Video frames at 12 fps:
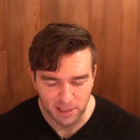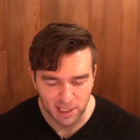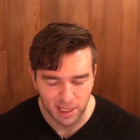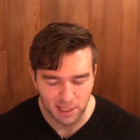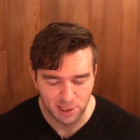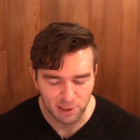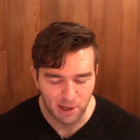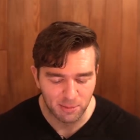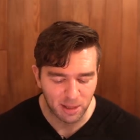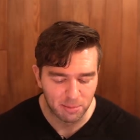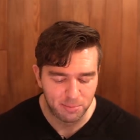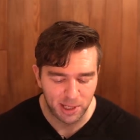Did Instagram
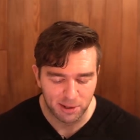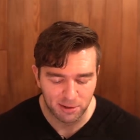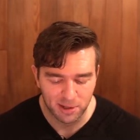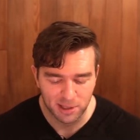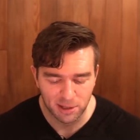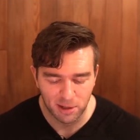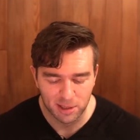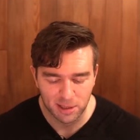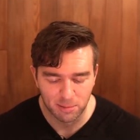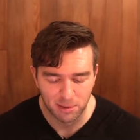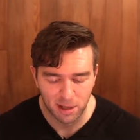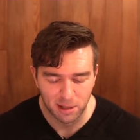like bury these all at
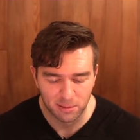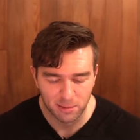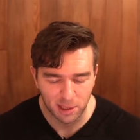the bottom